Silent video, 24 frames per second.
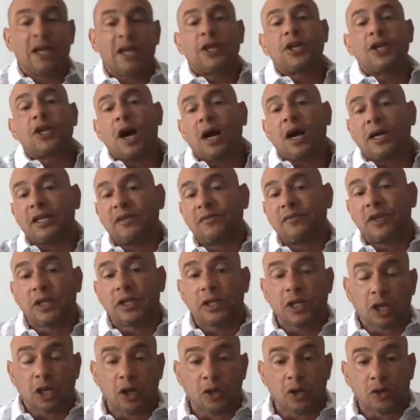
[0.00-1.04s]
Not even
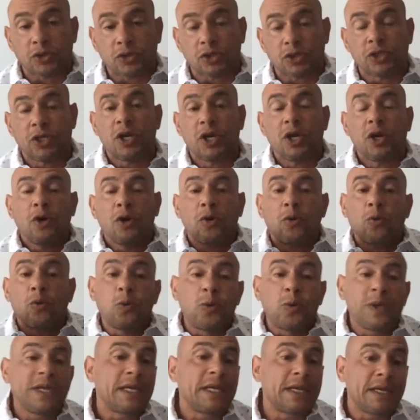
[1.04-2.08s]
close.
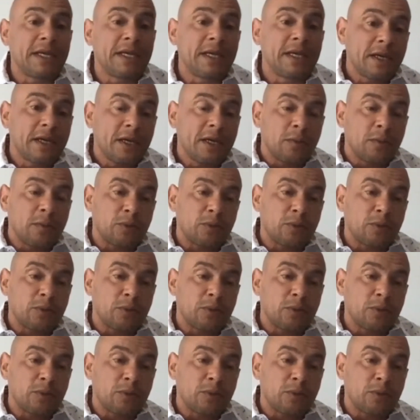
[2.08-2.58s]
We